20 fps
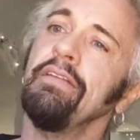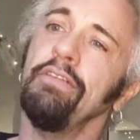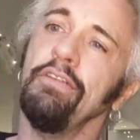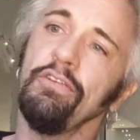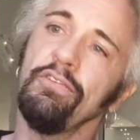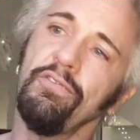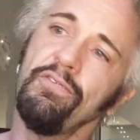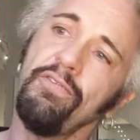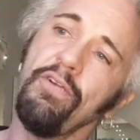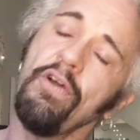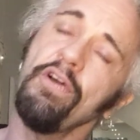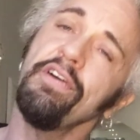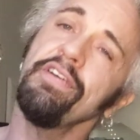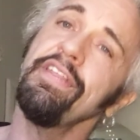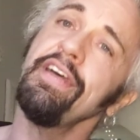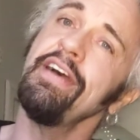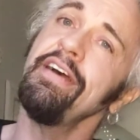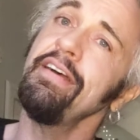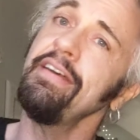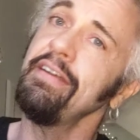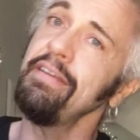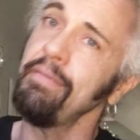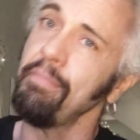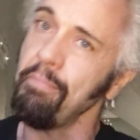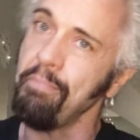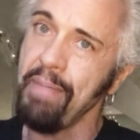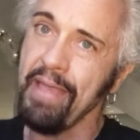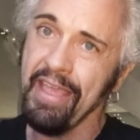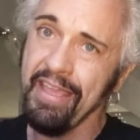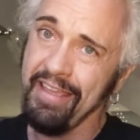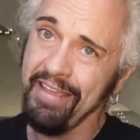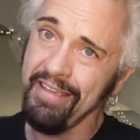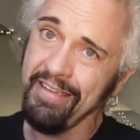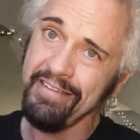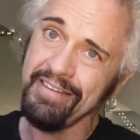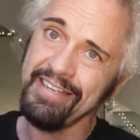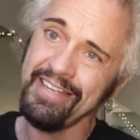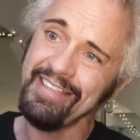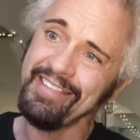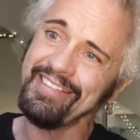Look for the
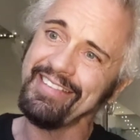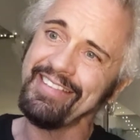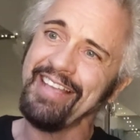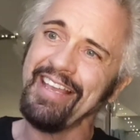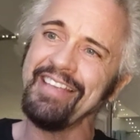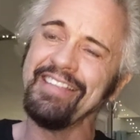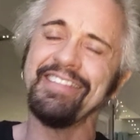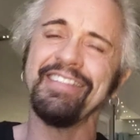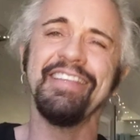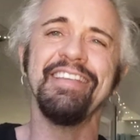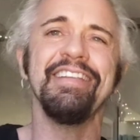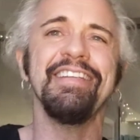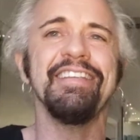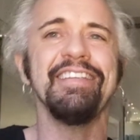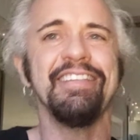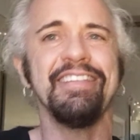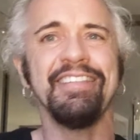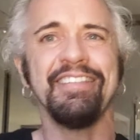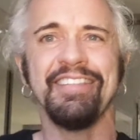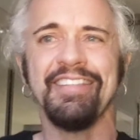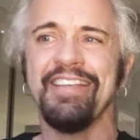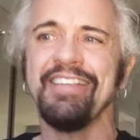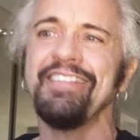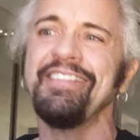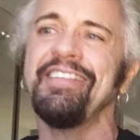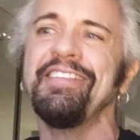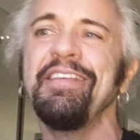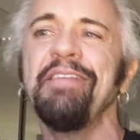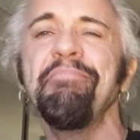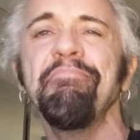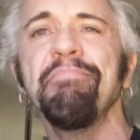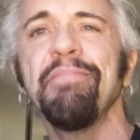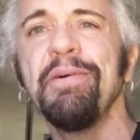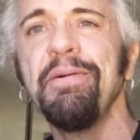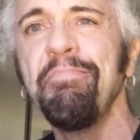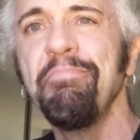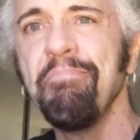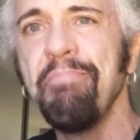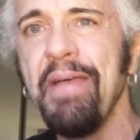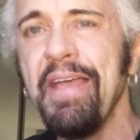bare necessities, the
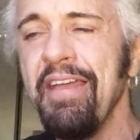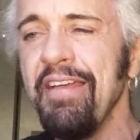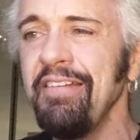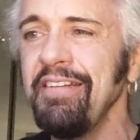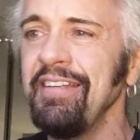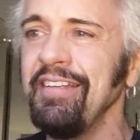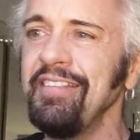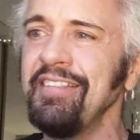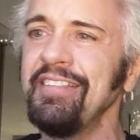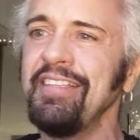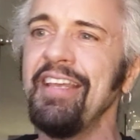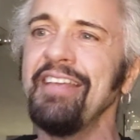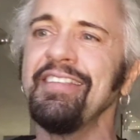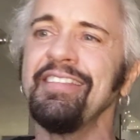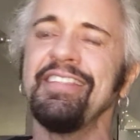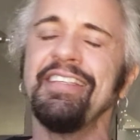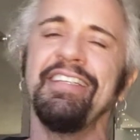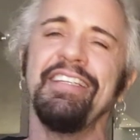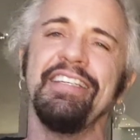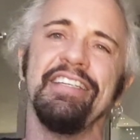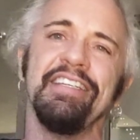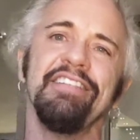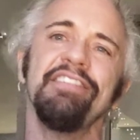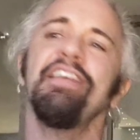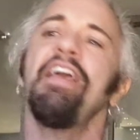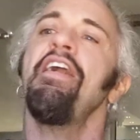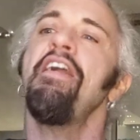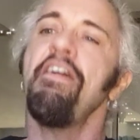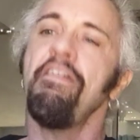simple bare necessities.